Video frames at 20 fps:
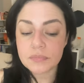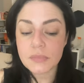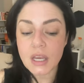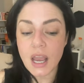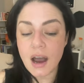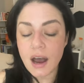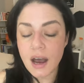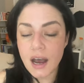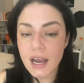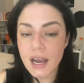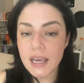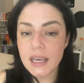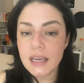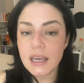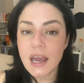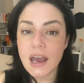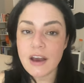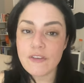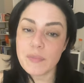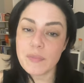i
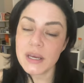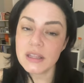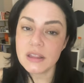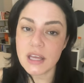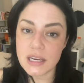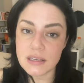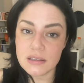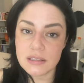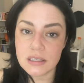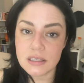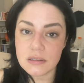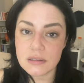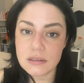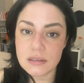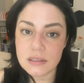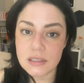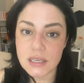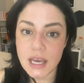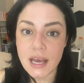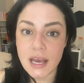have my
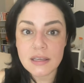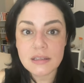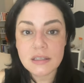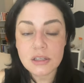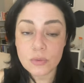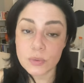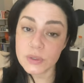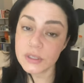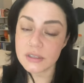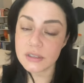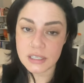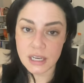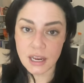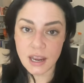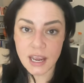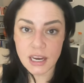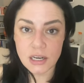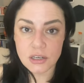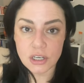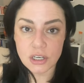license as a real estate
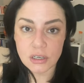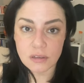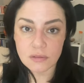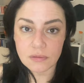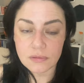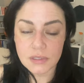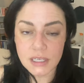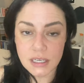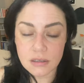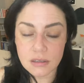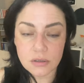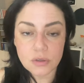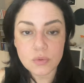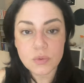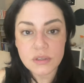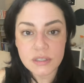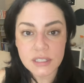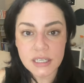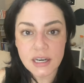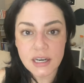agent Texas real
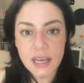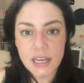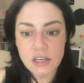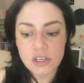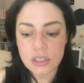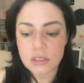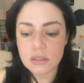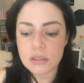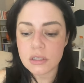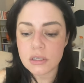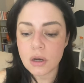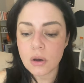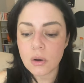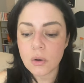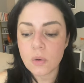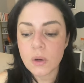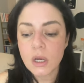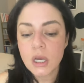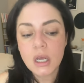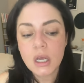estate agent.
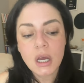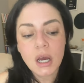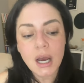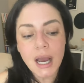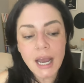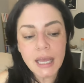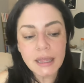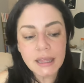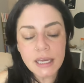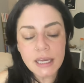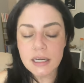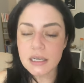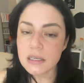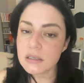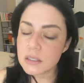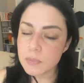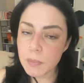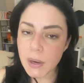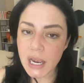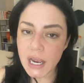So I let it
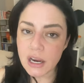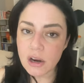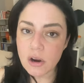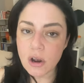expire.